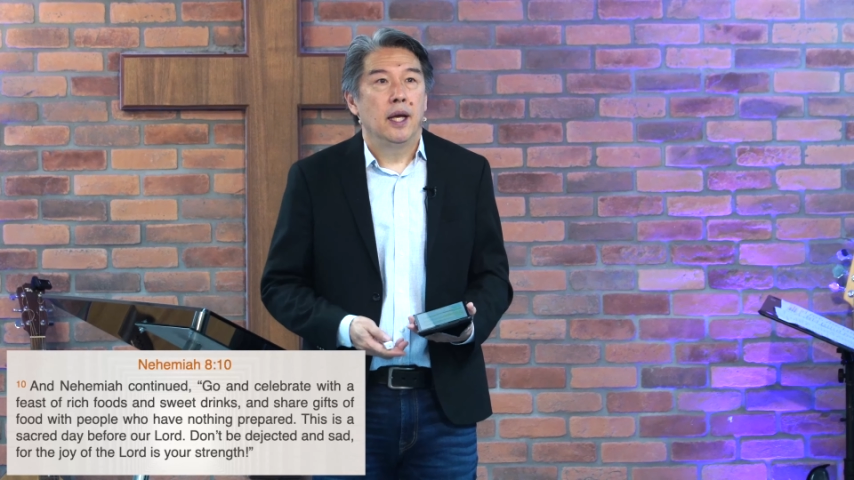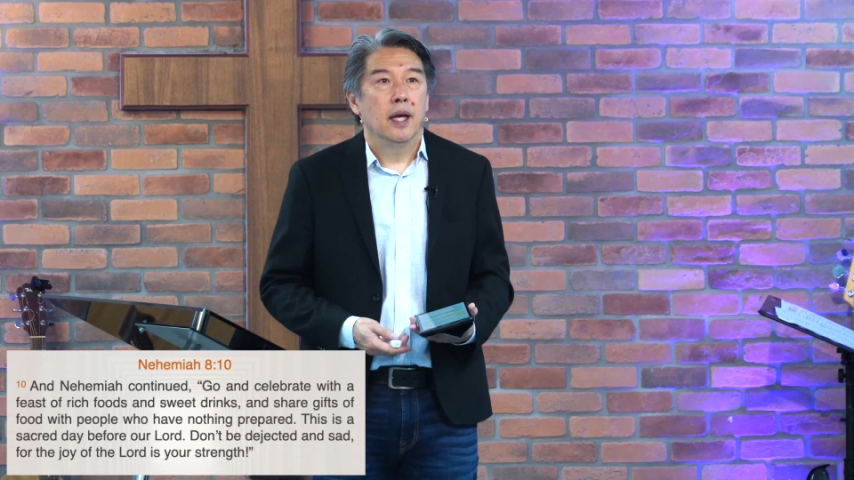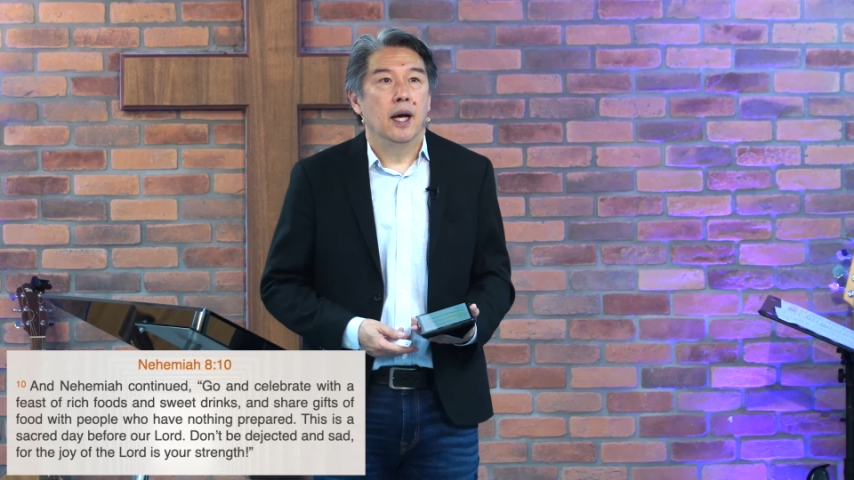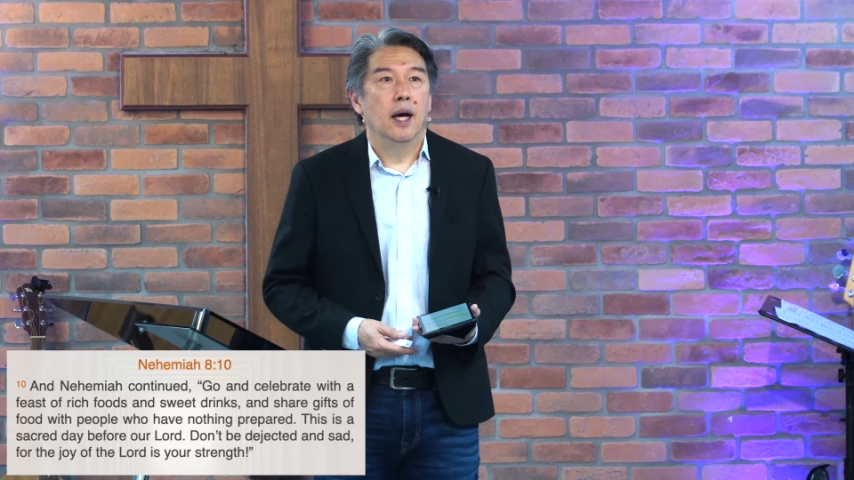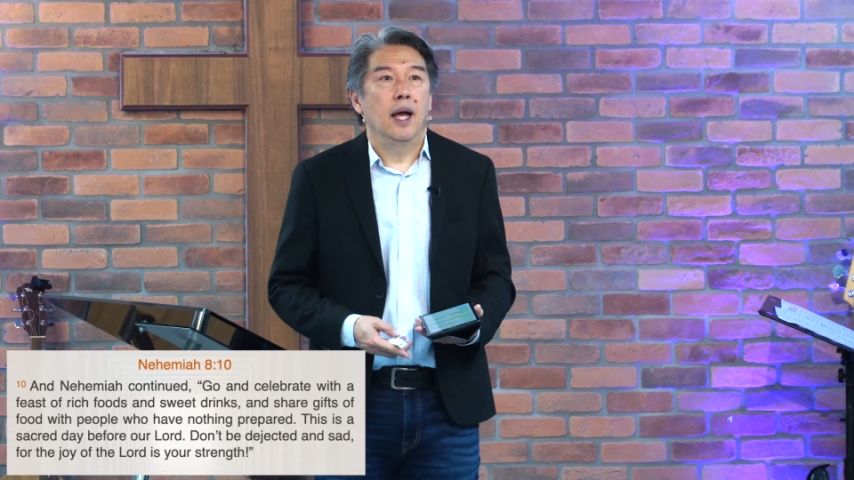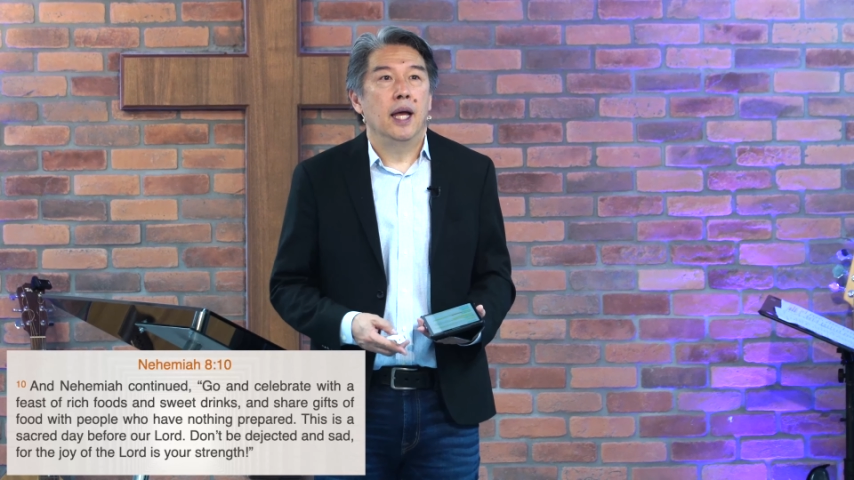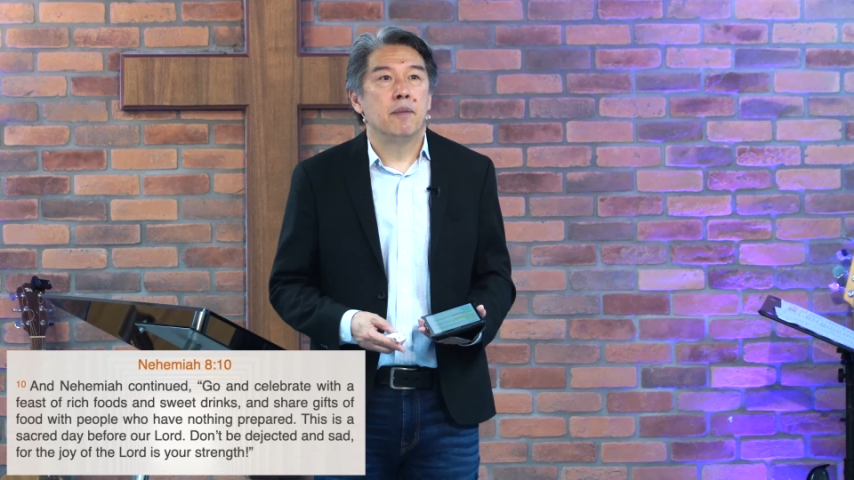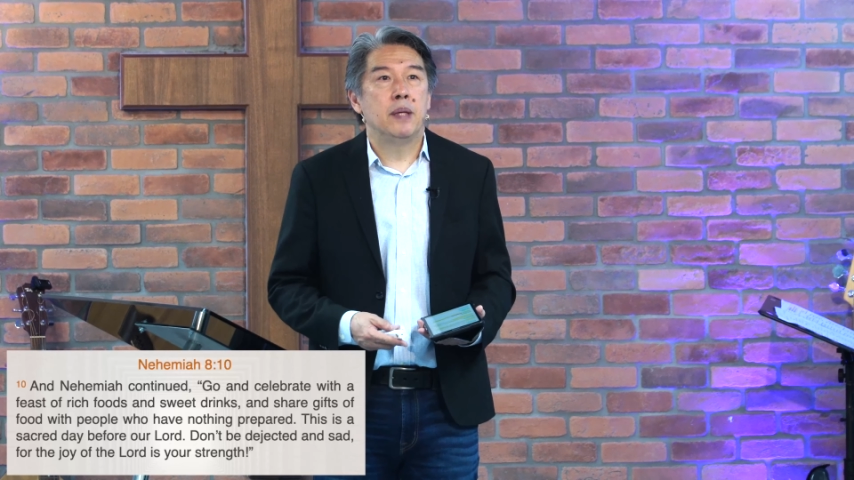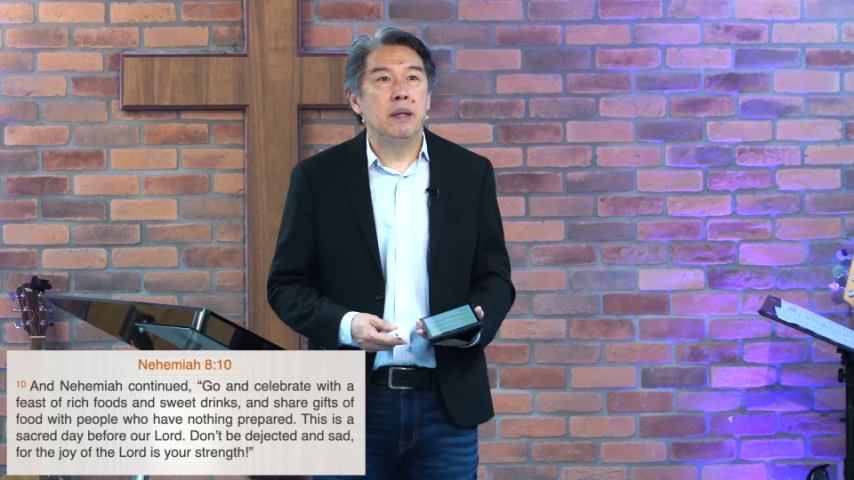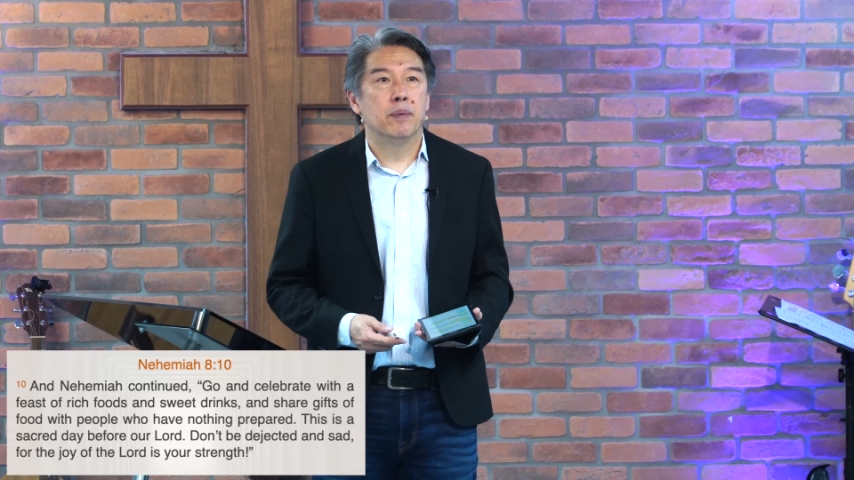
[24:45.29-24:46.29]
uh,
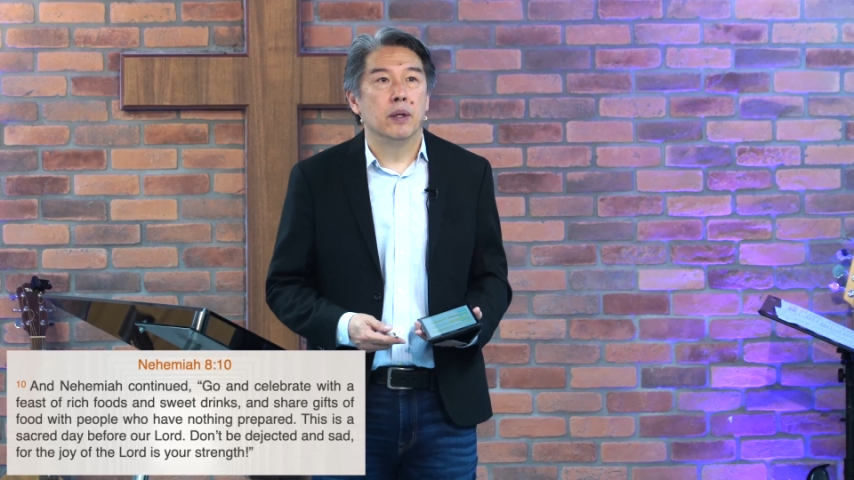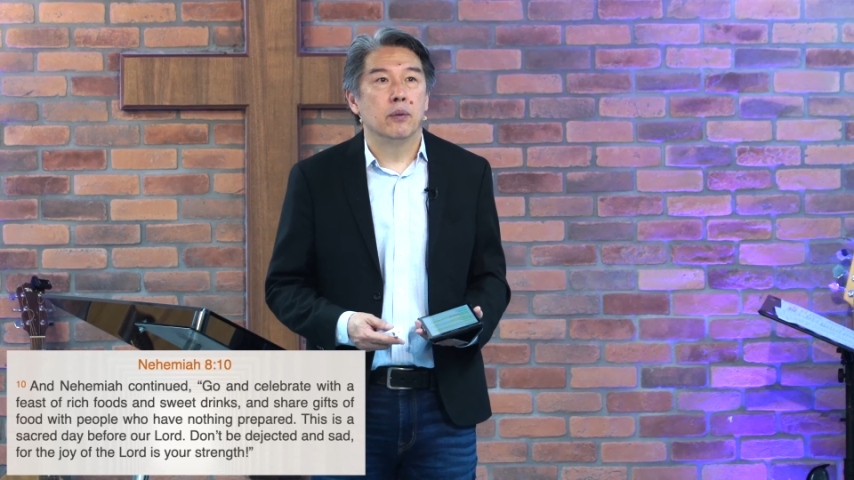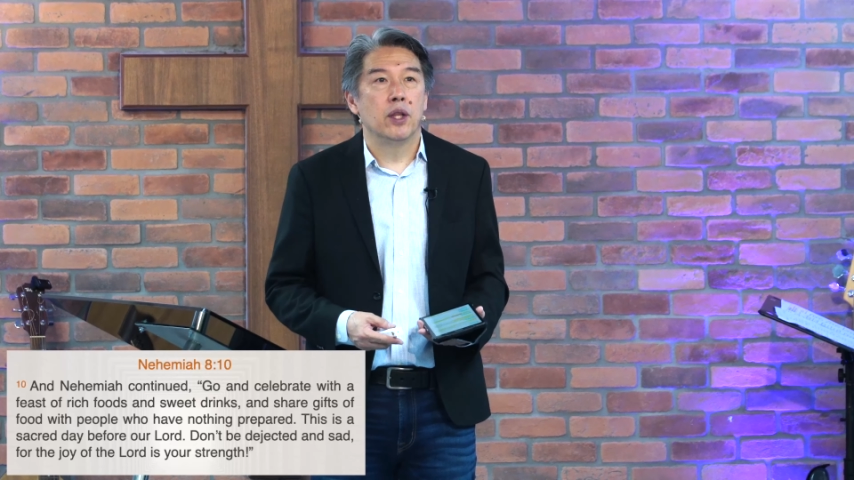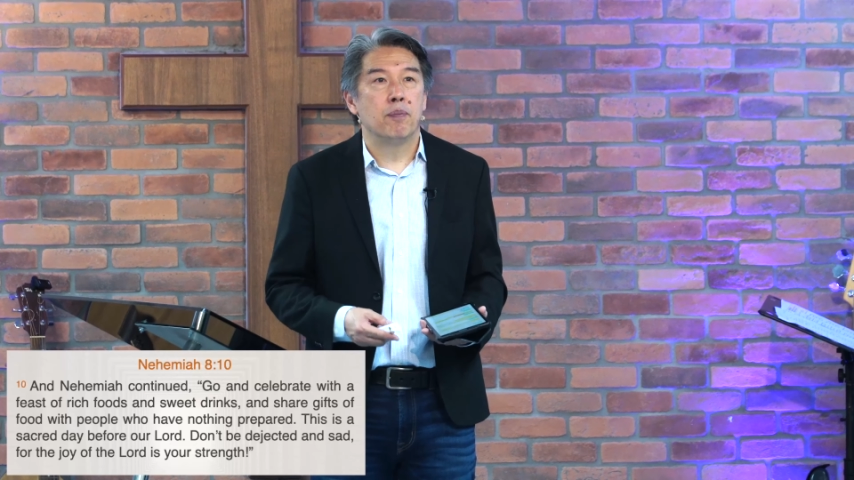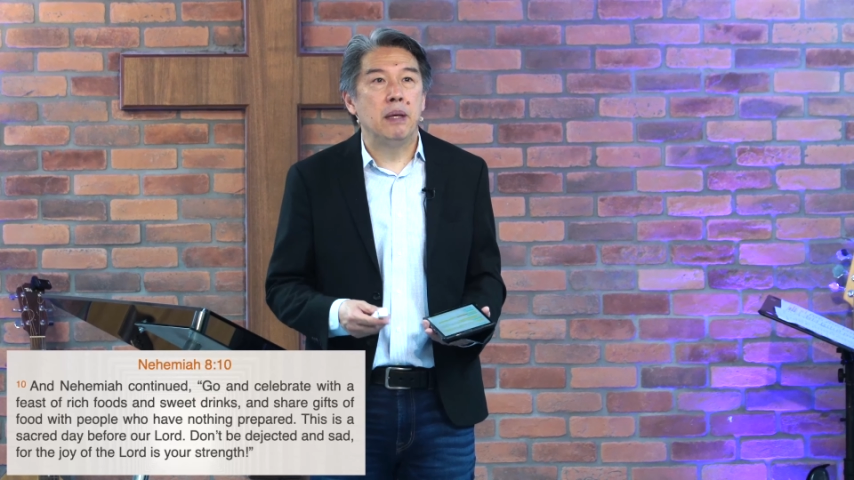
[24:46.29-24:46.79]
and people with